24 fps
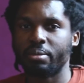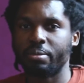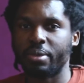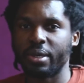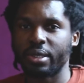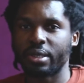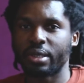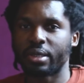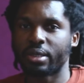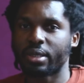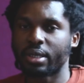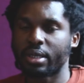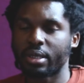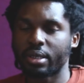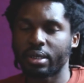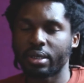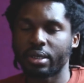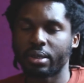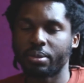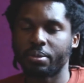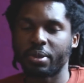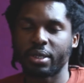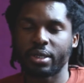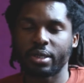
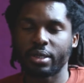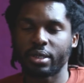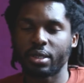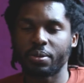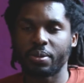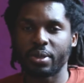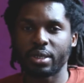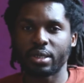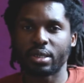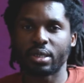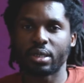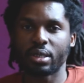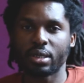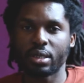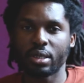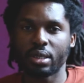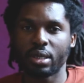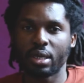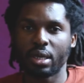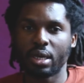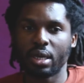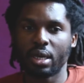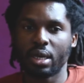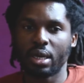businesses, business to
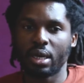business,